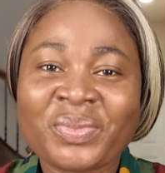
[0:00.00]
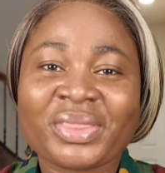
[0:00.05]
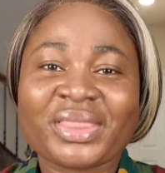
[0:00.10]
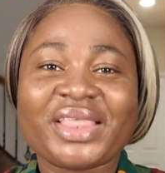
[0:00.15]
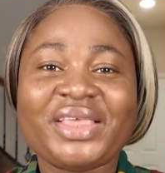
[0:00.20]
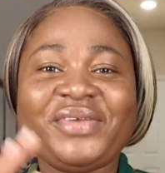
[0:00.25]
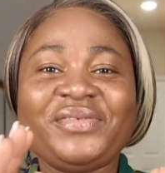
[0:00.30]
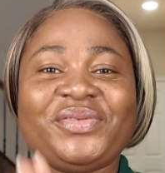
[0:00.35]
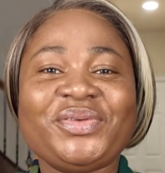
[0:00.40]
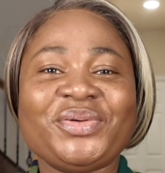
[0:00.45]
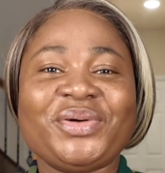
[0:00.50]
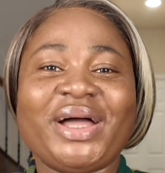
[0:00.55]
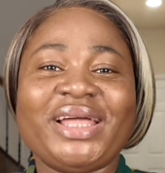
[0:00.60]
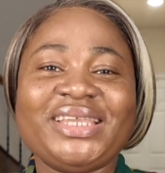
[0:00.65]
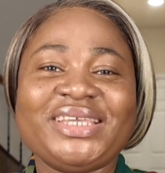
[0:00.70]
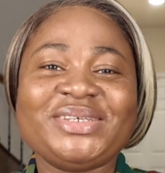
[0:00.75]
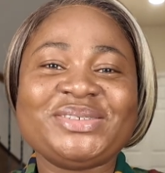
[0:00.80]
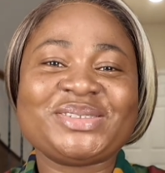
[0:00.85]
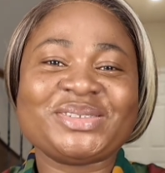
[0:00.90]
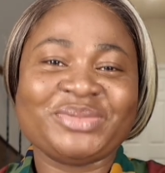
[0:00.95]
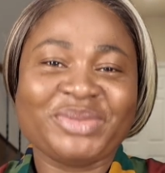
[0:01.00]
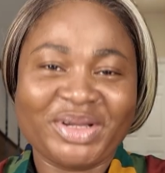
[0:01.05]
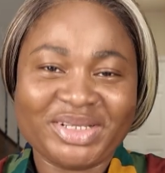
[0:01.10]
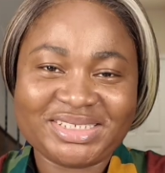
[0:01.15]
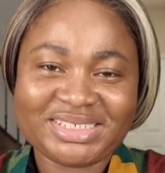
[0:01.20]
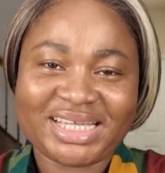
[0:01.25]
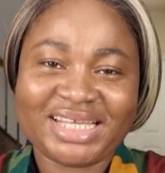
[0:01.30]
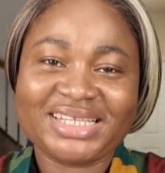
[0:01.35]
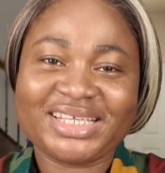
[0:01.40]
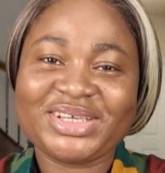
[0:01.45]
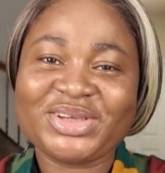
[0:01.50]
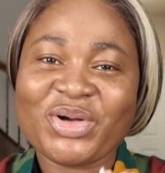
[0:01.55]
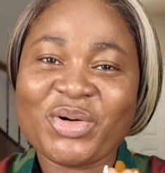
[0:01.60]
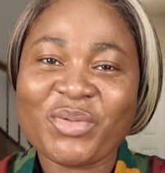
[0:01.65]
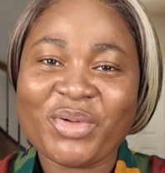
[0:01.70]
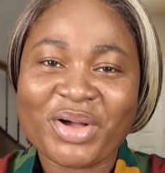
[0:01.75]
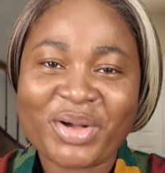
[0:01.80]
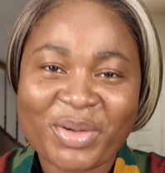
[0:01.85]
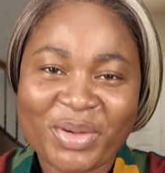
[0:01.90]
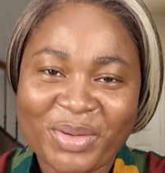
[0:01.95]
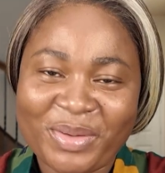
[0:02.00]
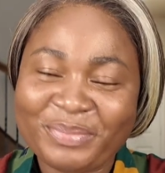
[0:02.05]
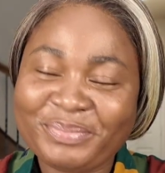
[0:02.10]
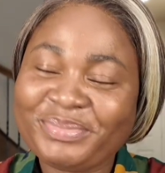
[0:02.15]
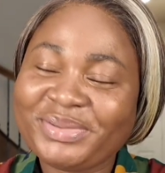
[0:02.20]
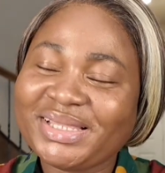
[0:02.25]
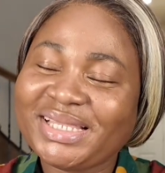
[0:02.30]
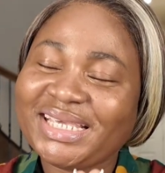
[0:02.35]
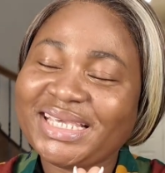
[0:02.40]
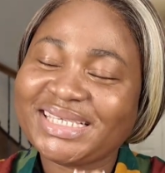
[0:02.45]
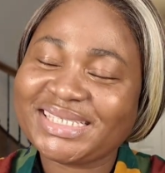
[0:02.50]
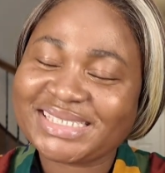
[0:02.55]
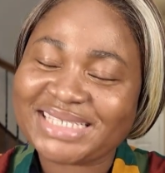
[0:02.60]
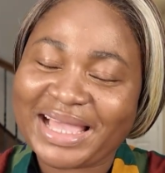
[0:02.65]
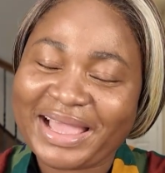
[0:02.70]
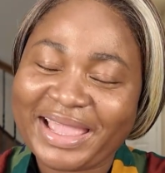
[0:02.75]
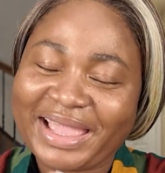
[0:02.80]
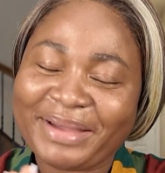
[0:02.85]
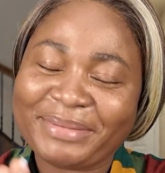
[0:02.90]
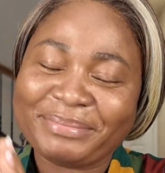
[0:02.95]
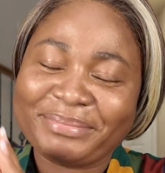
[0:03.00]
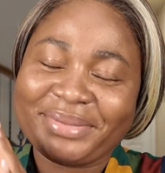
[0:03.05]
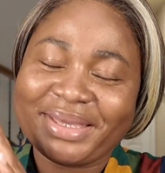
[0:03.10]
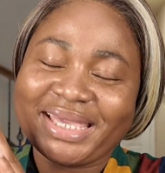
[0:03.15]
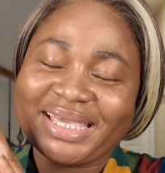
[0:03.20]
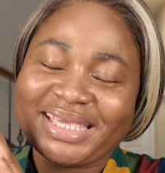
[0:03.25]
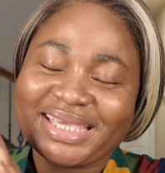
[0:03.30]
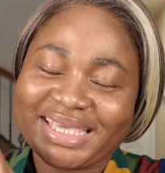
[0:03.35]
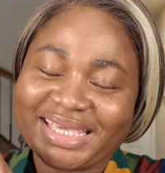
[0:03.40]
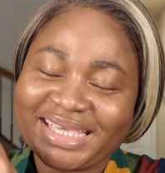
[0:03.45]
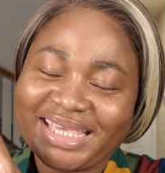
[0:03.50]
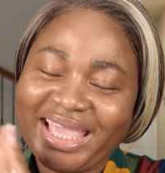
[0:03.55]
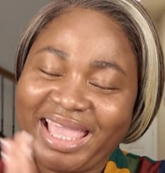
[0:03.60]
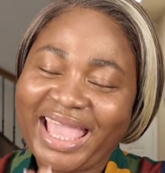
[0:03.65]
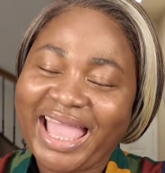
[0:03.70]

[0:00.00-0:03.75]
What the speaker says: If you are new to my channel, you're welcome. Please, I am begging.